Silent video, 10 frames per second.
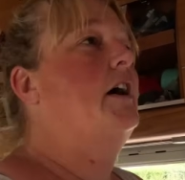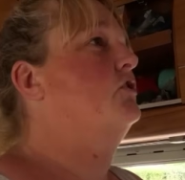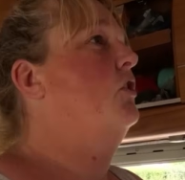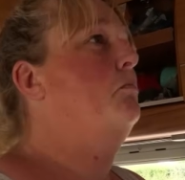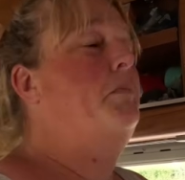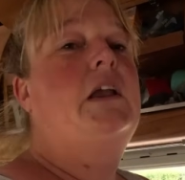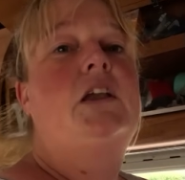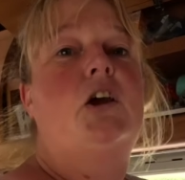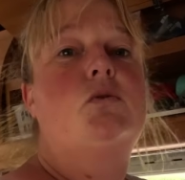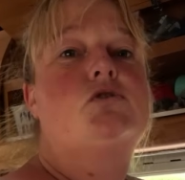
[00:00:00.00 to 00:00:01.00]
I'd got
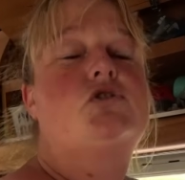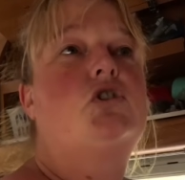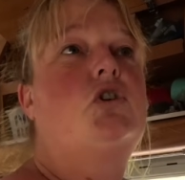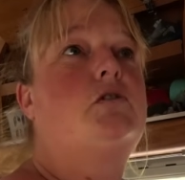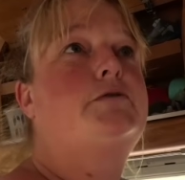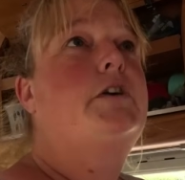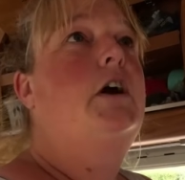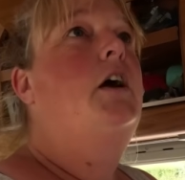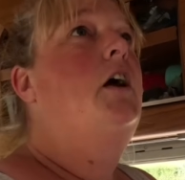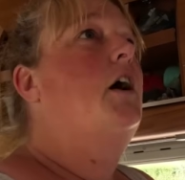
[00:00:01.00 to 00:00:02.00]
bingo stuff,
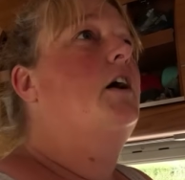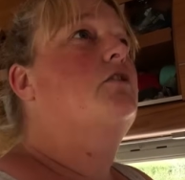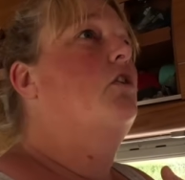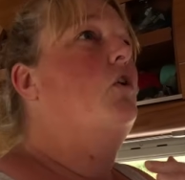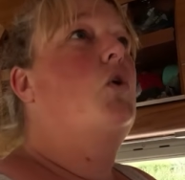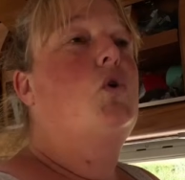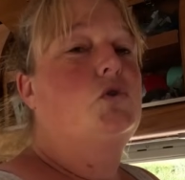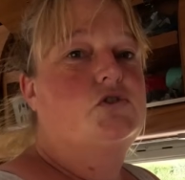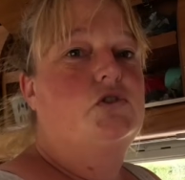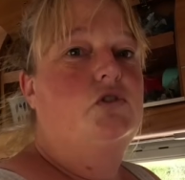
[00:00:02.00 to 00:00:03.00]
I'd got
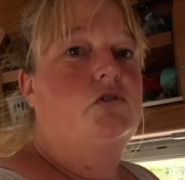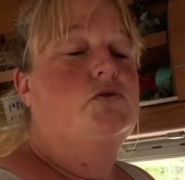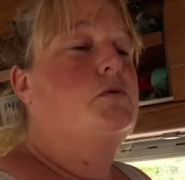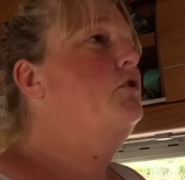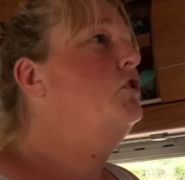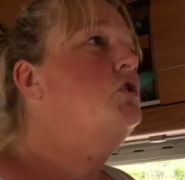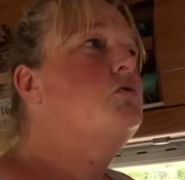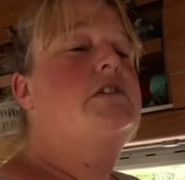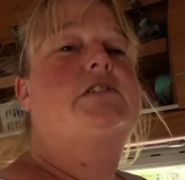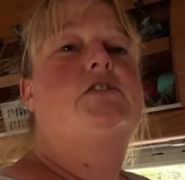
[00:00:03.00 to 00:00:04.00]
all sorts. We've not
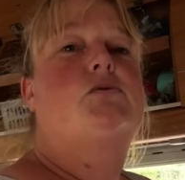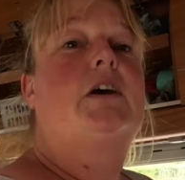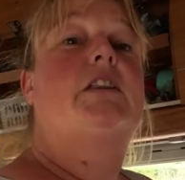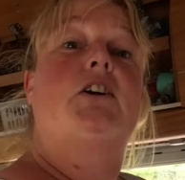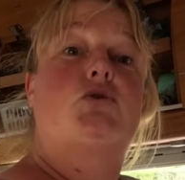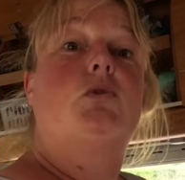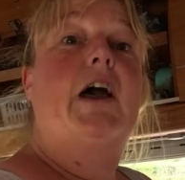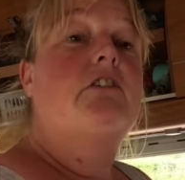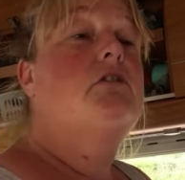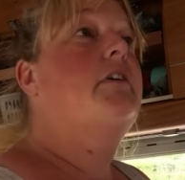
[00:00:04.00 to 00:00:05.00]
used it since we had the actual
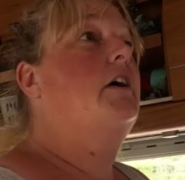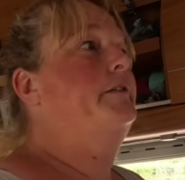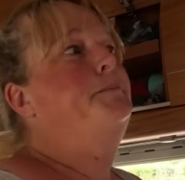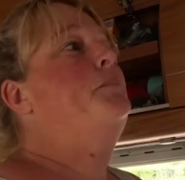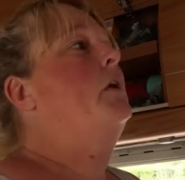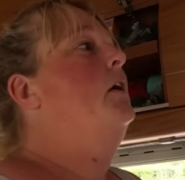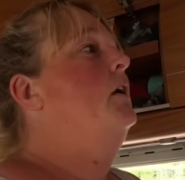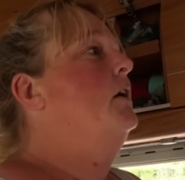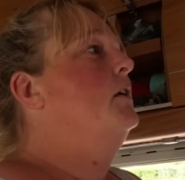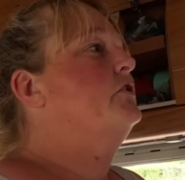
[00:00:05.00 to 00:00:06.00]
caravan.
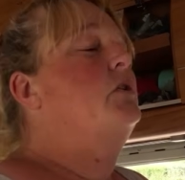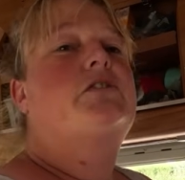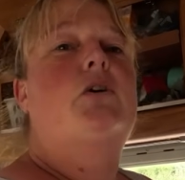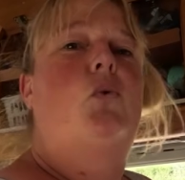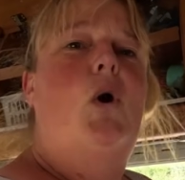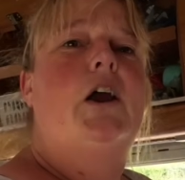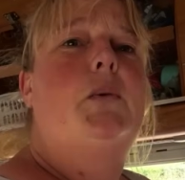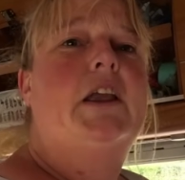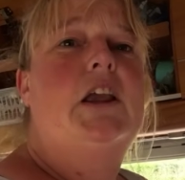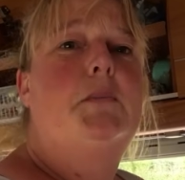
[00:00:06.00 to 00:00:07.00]
So it's like, why are
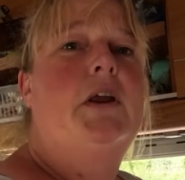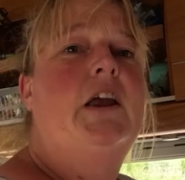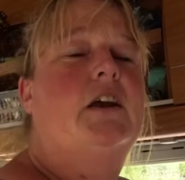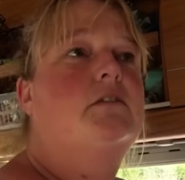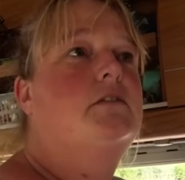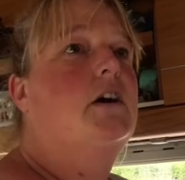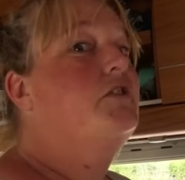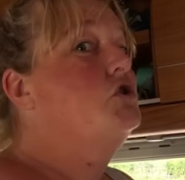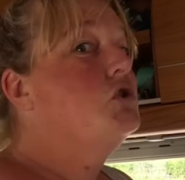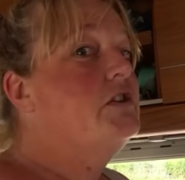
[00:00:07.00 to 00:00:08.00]
we keeping it
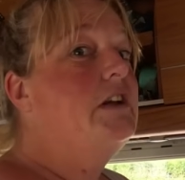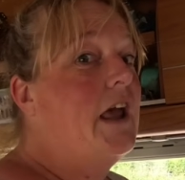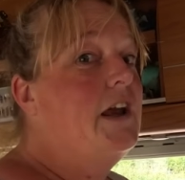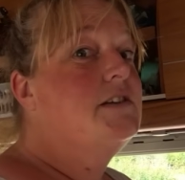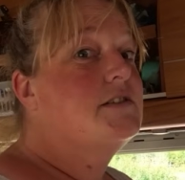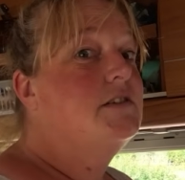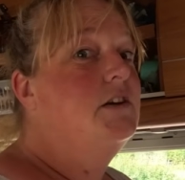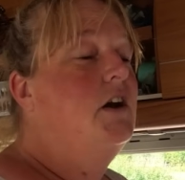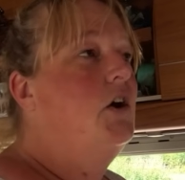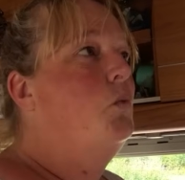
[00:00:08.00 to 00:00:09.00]
as a just in case?
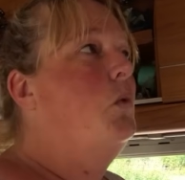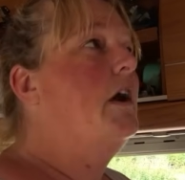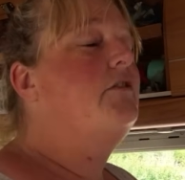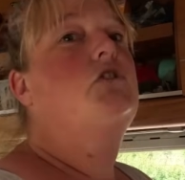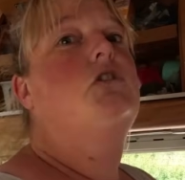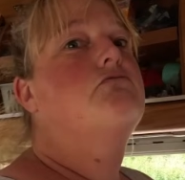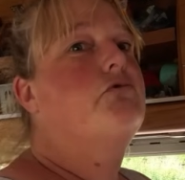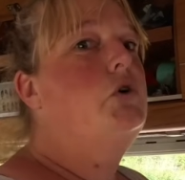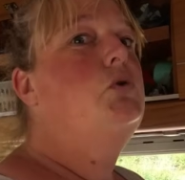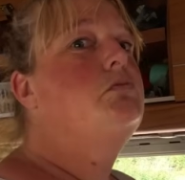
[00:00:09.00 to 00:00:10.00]
We haven't got
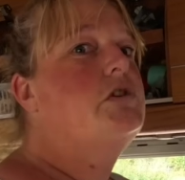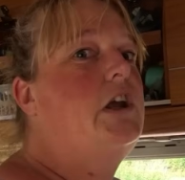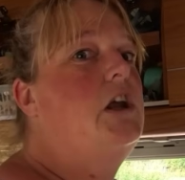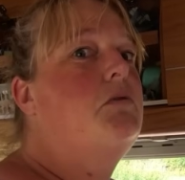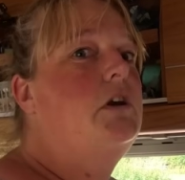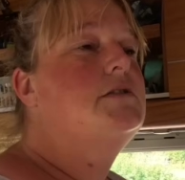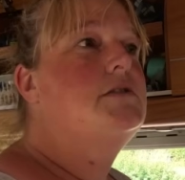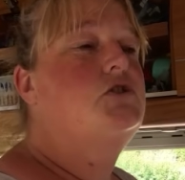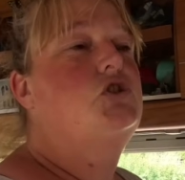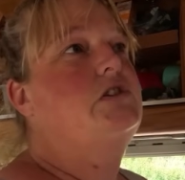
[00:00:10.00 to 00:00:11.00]
room to keep things
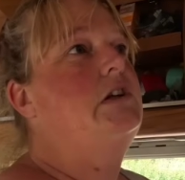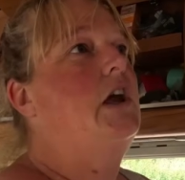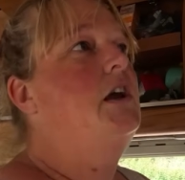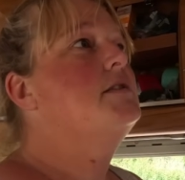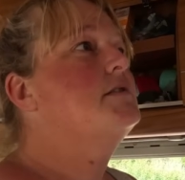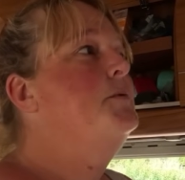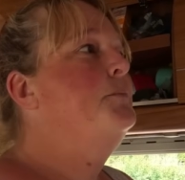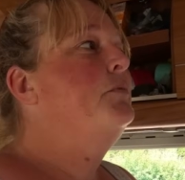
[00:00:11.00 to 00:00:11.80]
as a just in case.